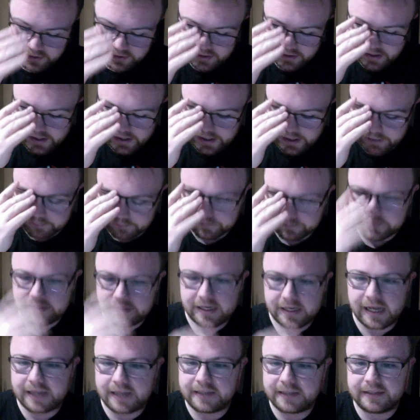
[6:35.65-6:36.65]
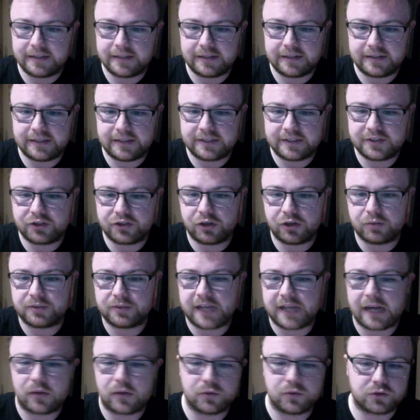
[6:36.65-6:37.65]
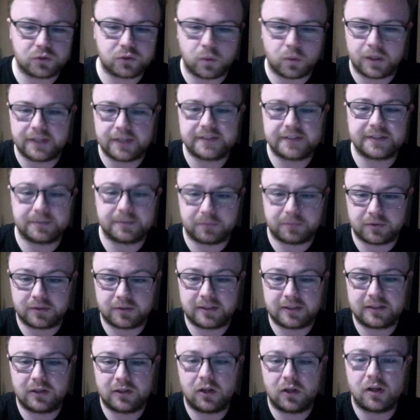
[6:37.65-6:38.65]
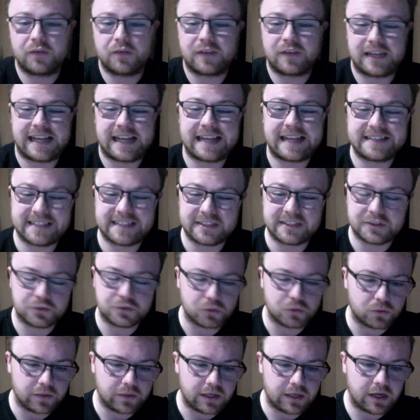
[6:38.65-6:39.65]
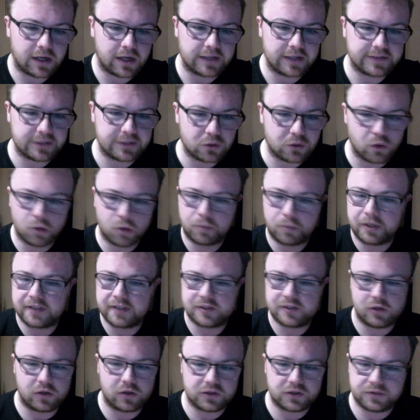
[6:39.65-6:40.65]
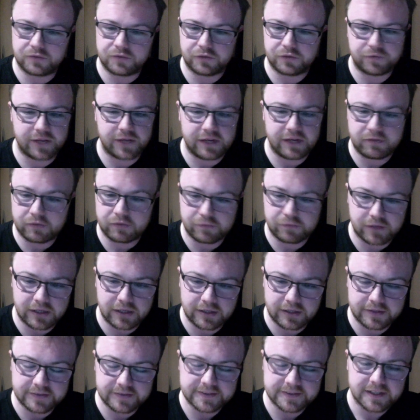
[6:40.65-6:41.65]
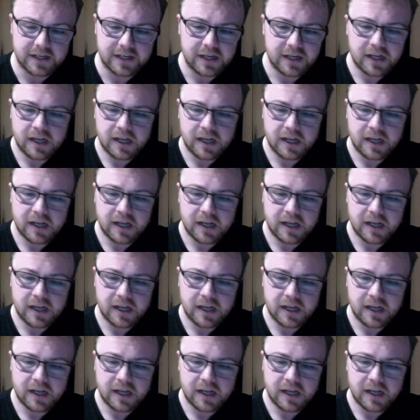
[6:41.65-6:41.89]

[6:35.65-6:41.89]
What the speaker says: And this show tackles a lot of classic storylines, incorporates lots of your favourite villains.